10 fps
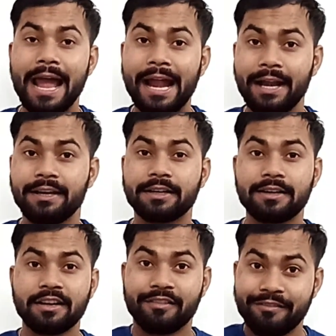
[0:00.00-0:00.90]
and
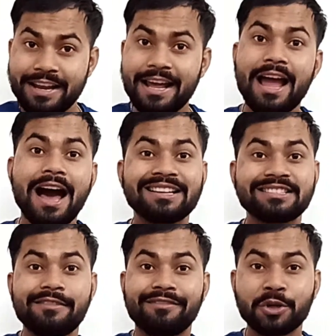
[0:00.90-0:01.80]
when I asked
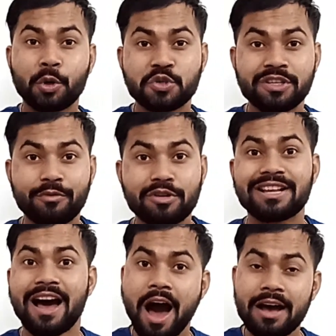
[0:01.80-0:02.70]
them what question was
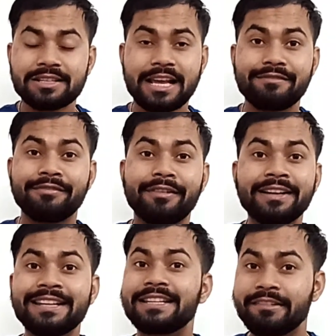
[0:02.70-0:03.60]
asked and
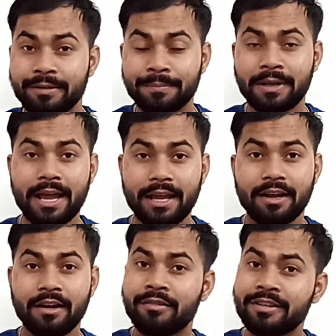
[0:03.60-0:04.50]
what did they reply,
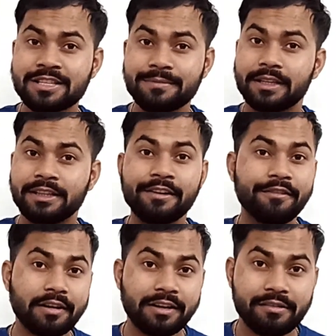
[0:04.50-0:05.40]
trust me, they
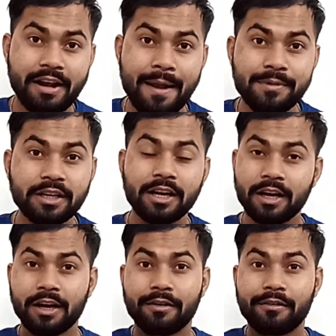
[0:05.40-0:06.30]
were trapped.
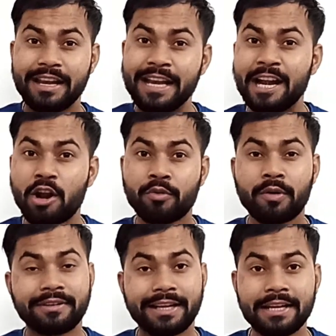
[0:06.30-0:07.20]
8 out
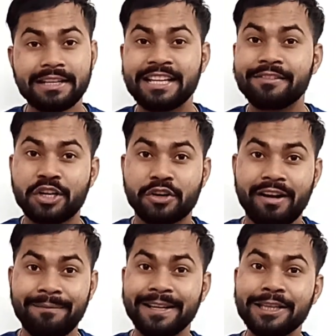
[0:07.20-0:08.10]
of 10 they were
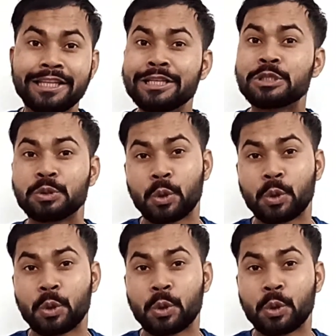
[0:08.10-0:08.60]
trapped in these two